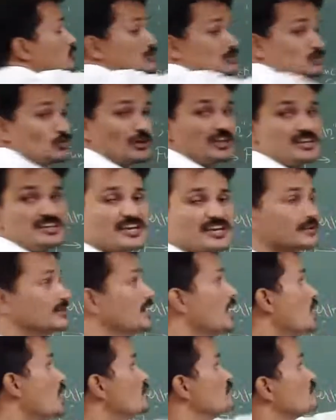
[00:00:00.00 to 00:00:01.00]
is stored in n.
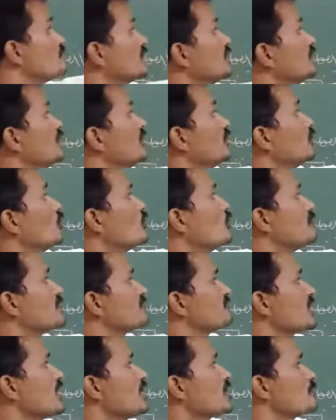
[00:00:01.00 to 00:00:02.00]
Now
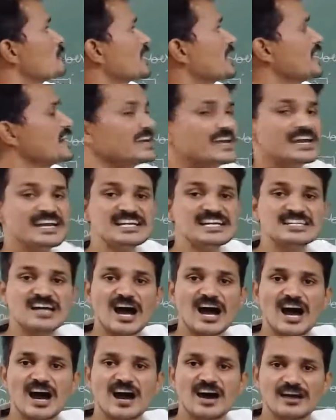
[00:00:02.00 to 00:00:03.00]
open flower bracket int
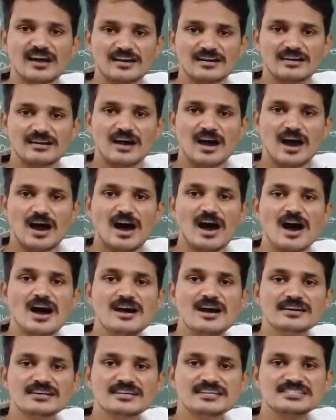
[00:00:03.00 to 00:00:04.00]
r.
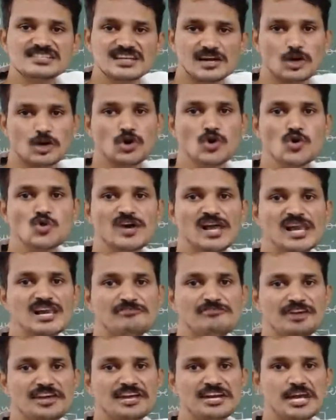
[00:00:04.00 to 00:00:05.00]
R is a
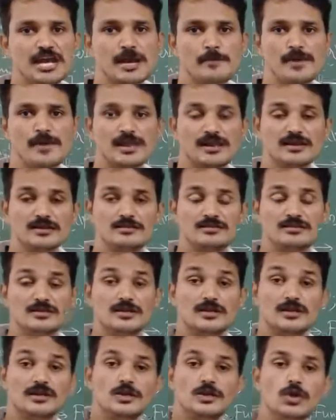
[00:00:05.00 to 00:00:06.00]
local variable.
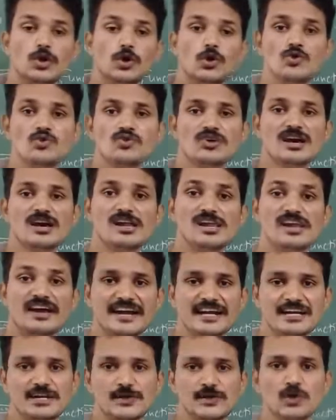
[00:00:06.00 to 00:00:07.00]
Local
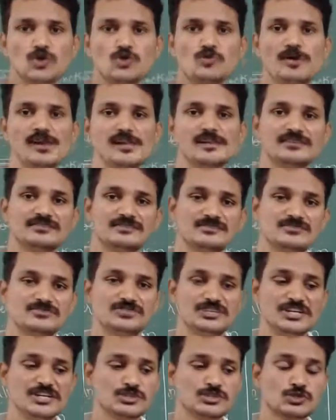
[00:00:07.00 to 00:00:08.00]
and global,
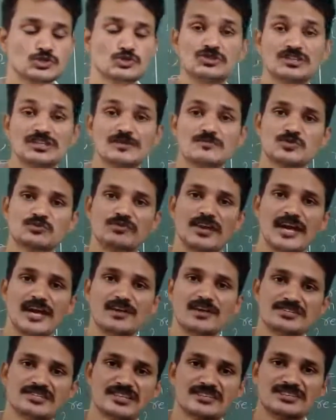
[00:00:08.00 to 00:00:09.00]
these two terms we
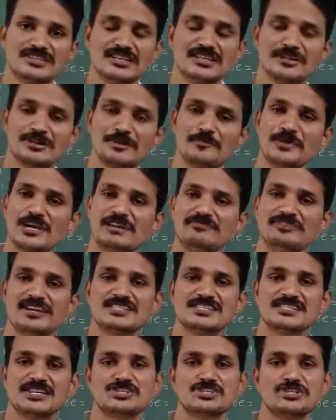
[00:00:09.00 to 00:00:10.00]
have discussed in our
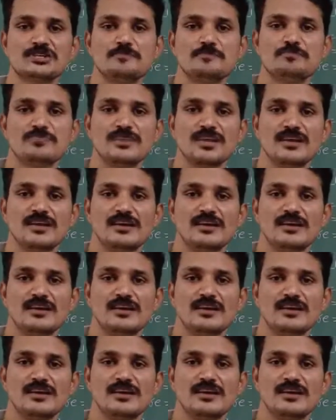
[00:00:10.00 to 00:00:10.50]
previous session,